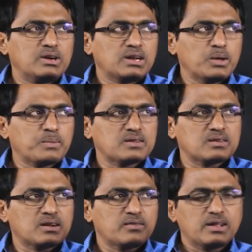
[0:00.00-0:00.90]

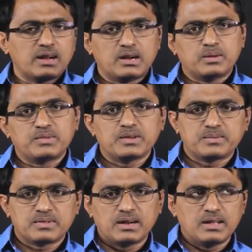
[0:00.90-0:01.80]
20% of the random
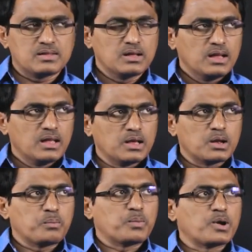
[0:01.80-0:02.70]
chips, that is
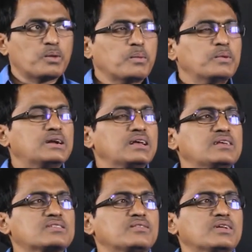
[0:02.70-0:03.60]
here
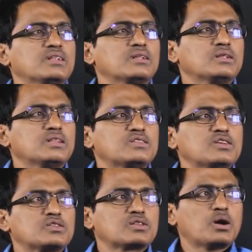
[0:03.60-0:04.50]
probability is given, this
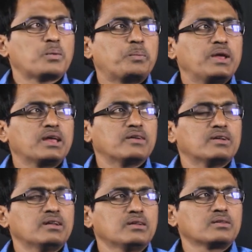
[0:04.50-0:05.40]
is p
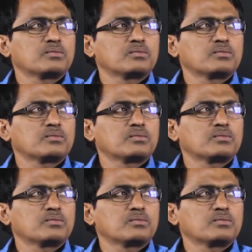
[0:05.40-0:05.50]
given,